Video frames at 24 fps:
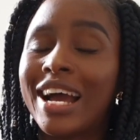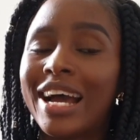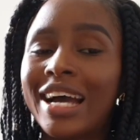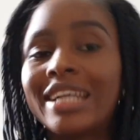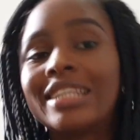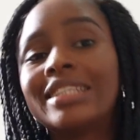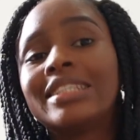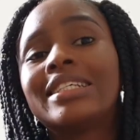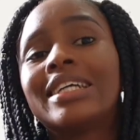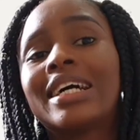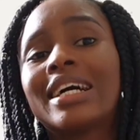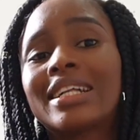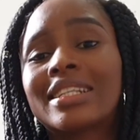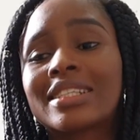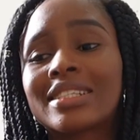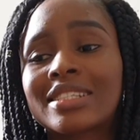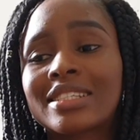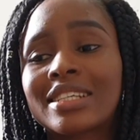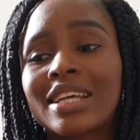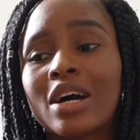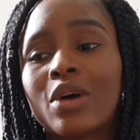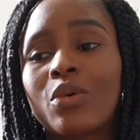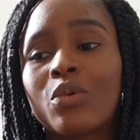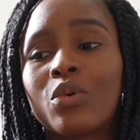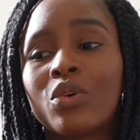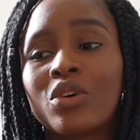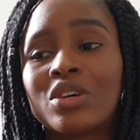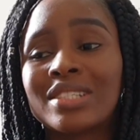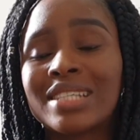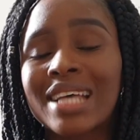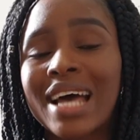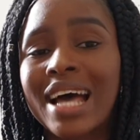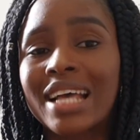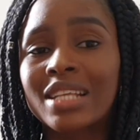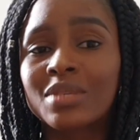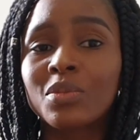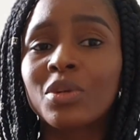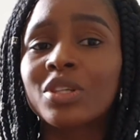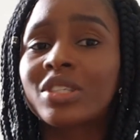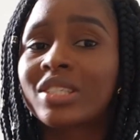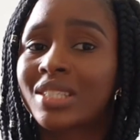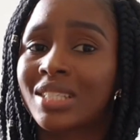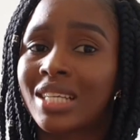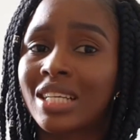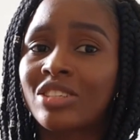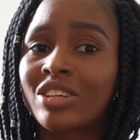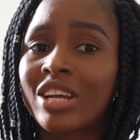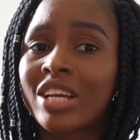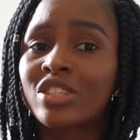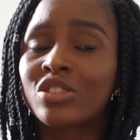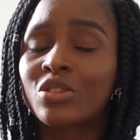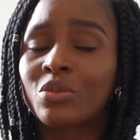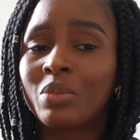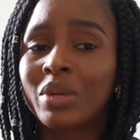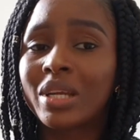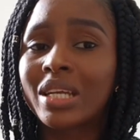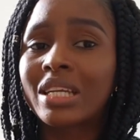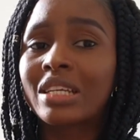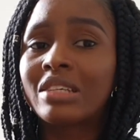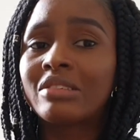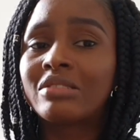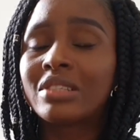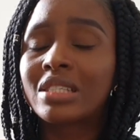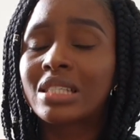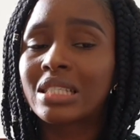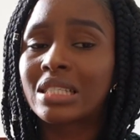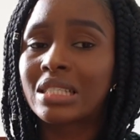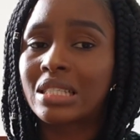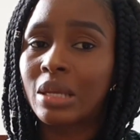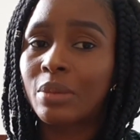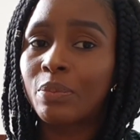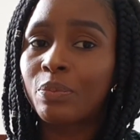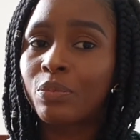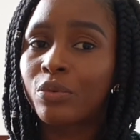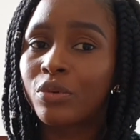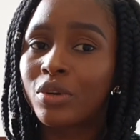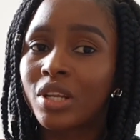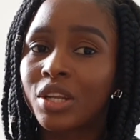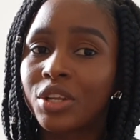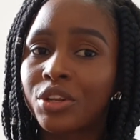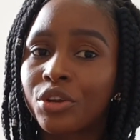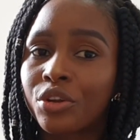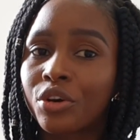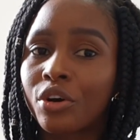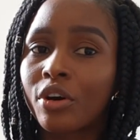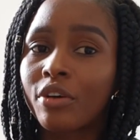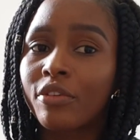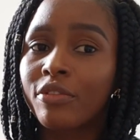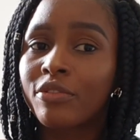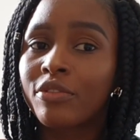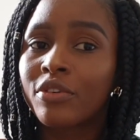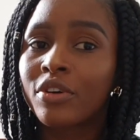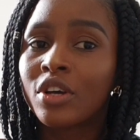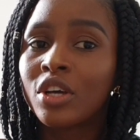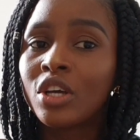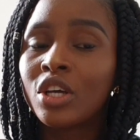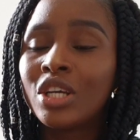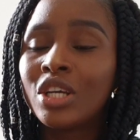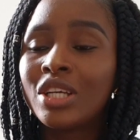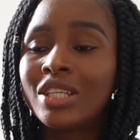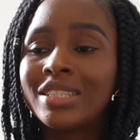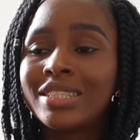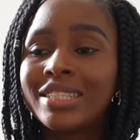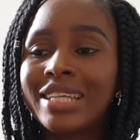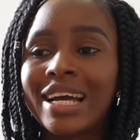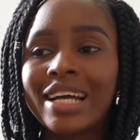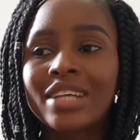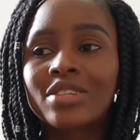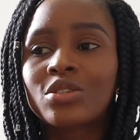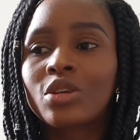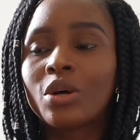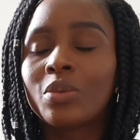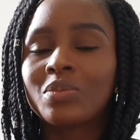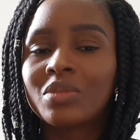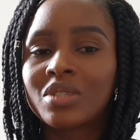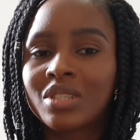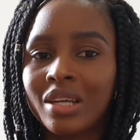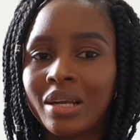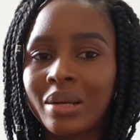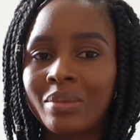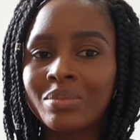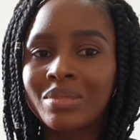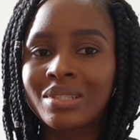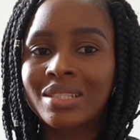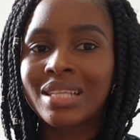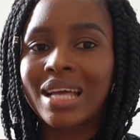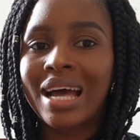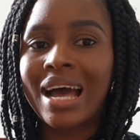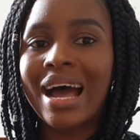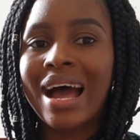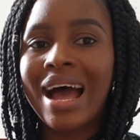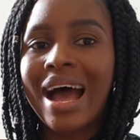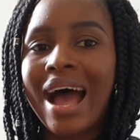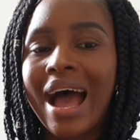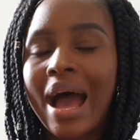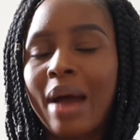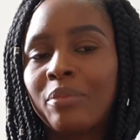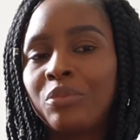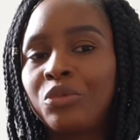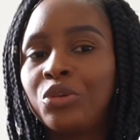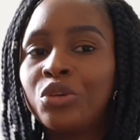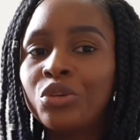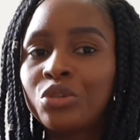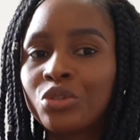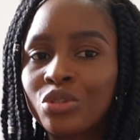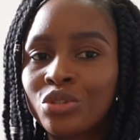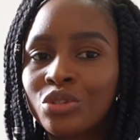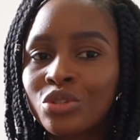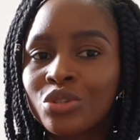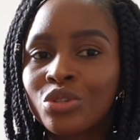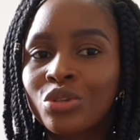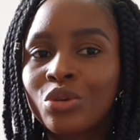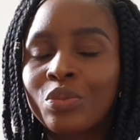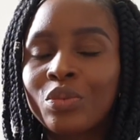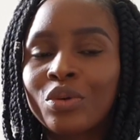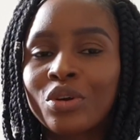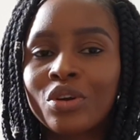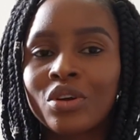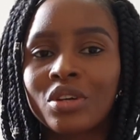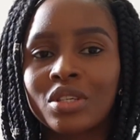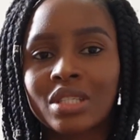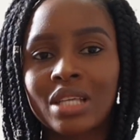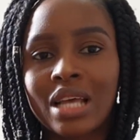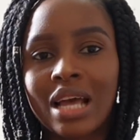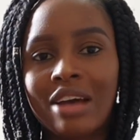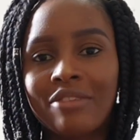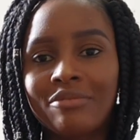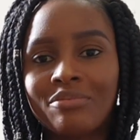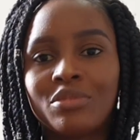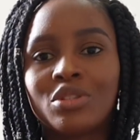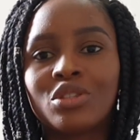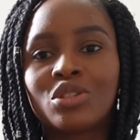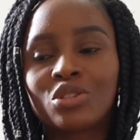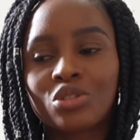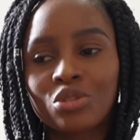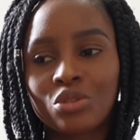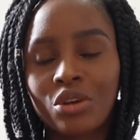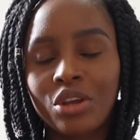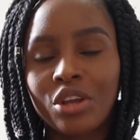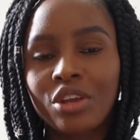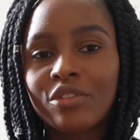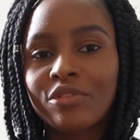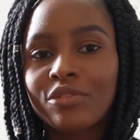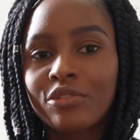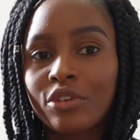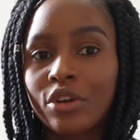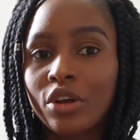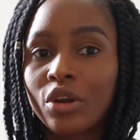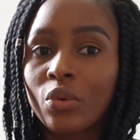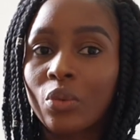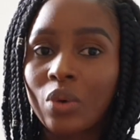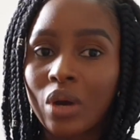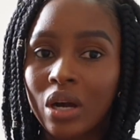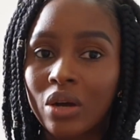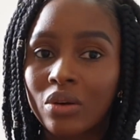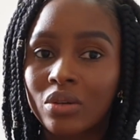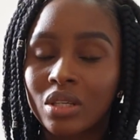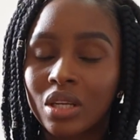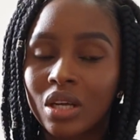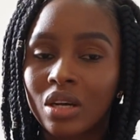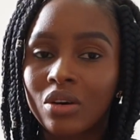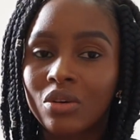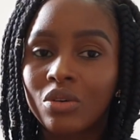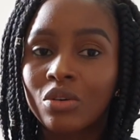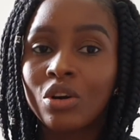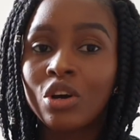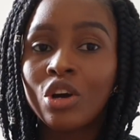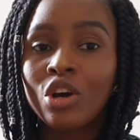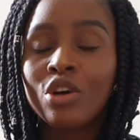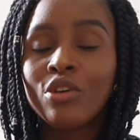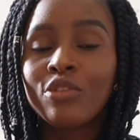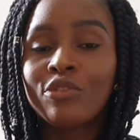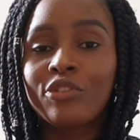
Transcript: And the answer was, as much as I tried to make it simple enough, there are some terms that I'm used to because I've been sewing for a while now.